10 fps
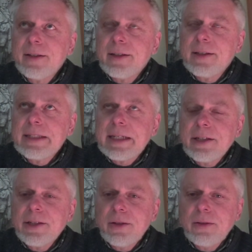
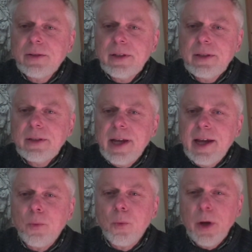six children,
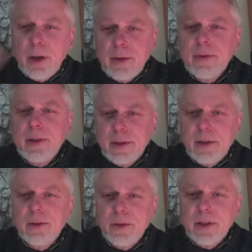and one of the
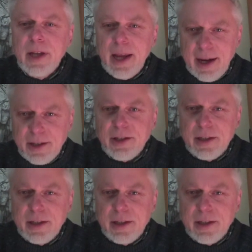children actually